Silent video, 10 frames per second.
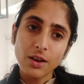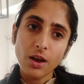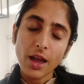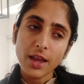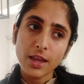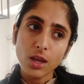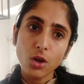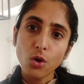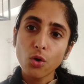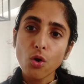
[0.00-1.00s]
I
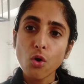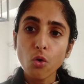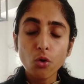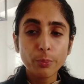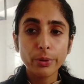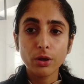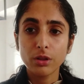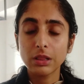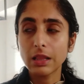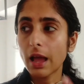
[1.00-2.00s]
hope
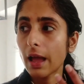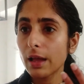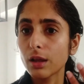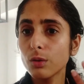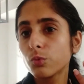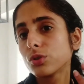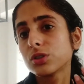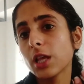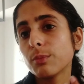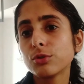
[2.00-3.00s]
I was
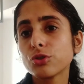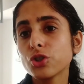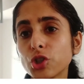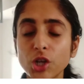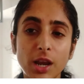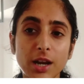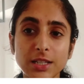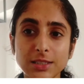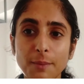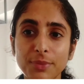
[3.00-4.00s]
able to share
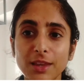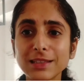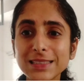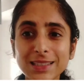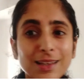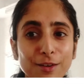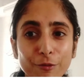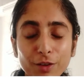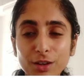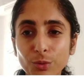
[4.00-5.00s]
something
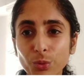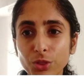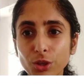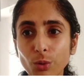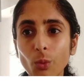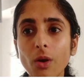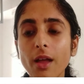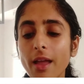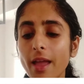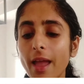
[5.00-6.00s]
significant with you,
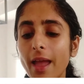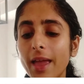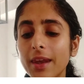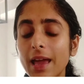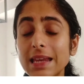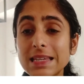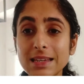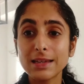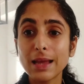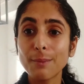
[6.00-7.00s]
and I did
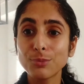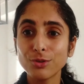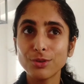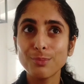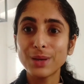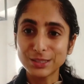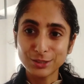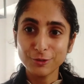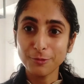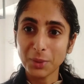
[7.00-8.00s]
up to the best
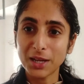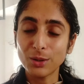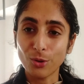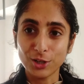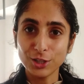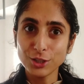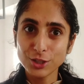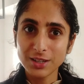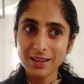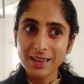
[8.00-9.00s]
of my knowledge.
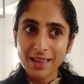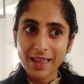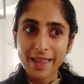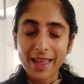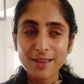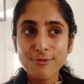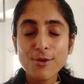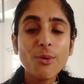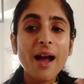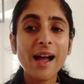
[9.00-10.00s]
If
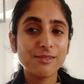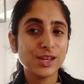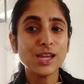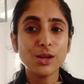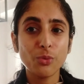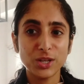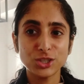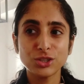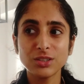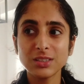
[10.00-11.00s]
you have any
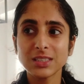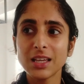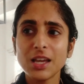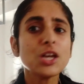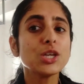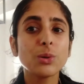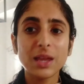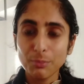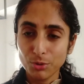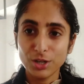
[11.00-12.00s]
questions, you
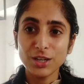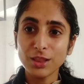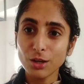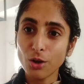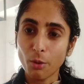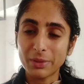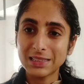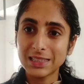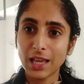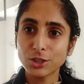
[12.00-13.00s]
can put it in the comment
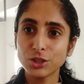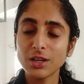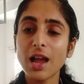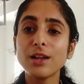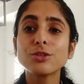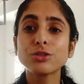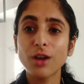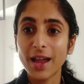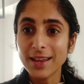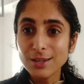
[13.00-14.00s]
section. I'll
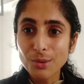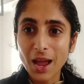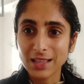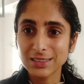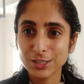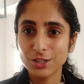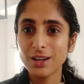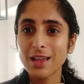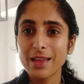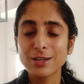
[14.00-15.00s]
try to answer
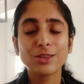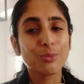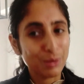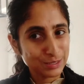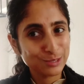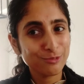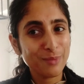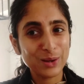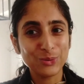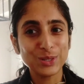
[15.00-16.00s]
to the best of
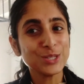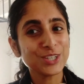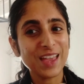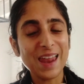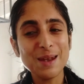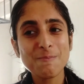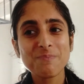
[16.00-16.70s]
my knowledge again.